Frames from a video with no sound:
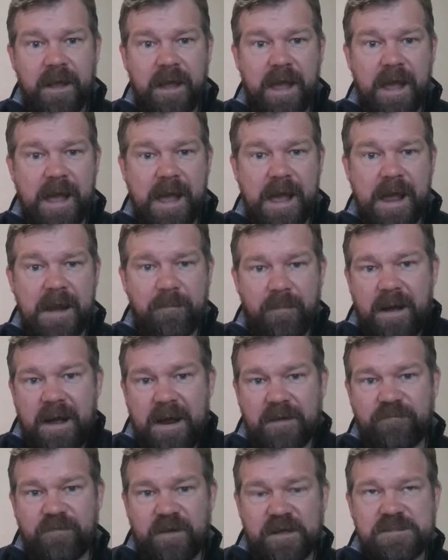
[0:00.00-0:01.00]
Uh, and
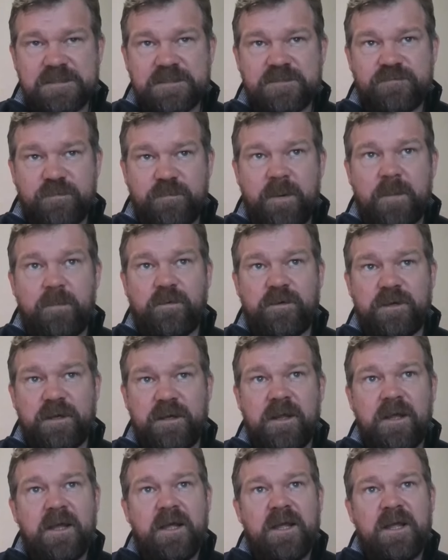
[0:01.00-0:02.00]
my advice is for people to